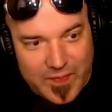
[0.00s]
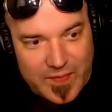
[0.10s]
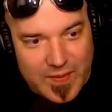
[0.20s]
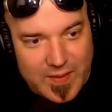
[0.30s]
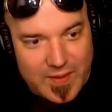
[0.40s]

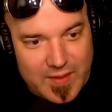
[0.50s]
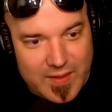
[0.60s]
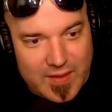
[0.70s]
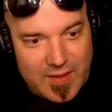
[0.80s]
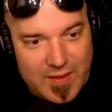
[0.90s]

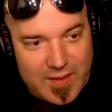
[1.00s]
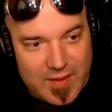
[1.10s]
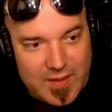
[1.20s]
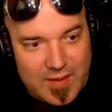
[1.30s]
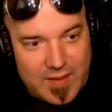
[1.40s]

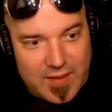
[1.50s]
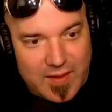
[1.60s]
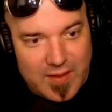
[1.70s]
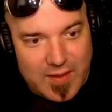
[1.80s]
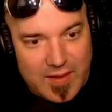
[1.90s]

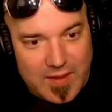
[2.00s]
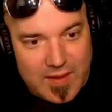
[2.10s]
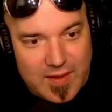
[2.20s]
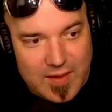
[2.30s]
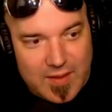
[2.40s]

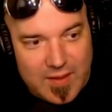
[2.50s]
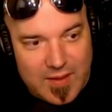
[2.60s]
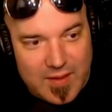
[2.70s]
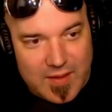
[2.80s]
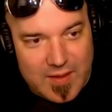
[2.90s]

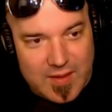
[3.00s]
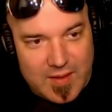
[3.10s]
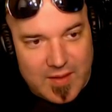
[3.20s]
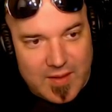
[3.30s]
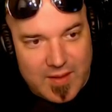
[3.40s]

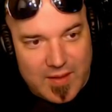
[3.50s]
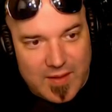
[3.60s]
No one is speaking in this clip.